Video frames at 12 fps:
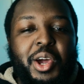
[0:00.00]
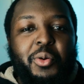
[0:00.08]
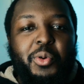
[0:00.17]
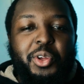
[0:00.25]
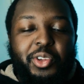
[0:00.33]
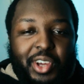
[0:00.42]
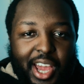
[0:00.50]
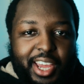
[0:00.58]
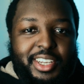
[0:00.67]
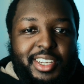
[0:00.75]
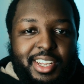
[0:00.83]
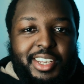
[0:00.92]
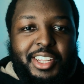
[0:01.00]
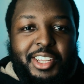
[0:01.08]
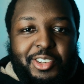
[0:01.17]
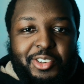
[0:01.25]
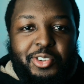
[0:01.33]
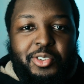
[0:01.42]
What you actually
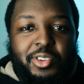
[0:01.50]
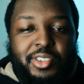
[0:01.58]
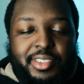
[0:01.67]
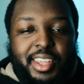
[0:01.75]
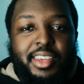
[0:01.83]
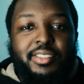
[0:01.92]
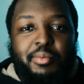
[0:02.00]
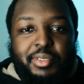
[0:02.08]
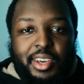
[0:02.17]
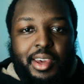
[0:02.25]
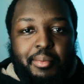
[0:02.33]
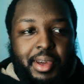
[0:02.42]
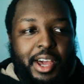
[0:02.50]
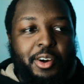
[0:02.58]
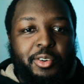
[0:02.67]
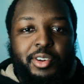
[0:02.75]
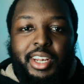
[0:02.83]
need to do is take some time out,